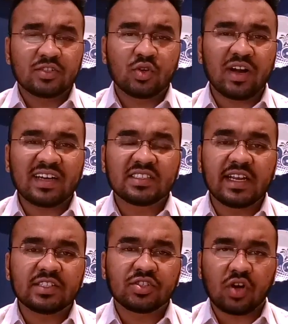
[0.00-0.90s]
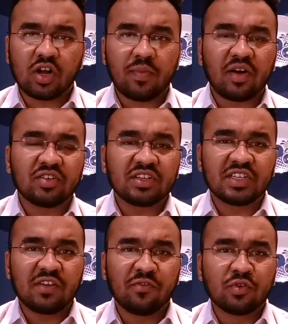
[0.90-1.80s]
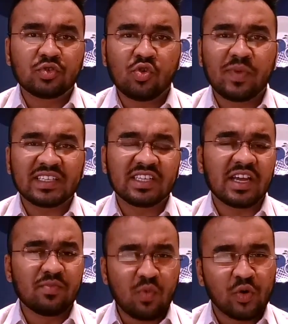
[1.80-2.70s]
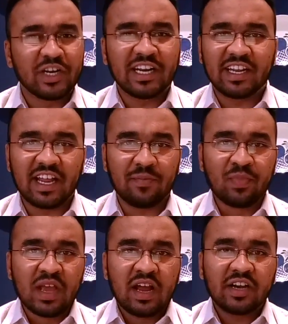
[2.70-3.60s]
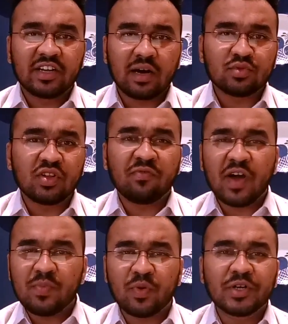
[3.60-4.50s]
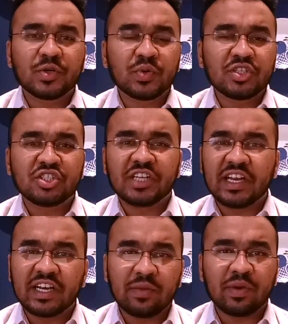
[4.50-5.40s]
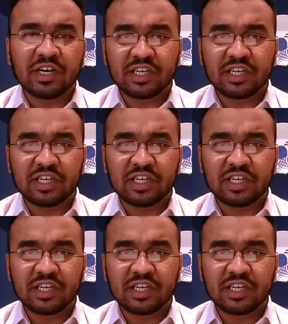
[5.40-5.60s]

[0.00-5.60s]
So guys, let's talk about the Zenfone Zoom S in more detail. It comes with a 5.2-inch 1080p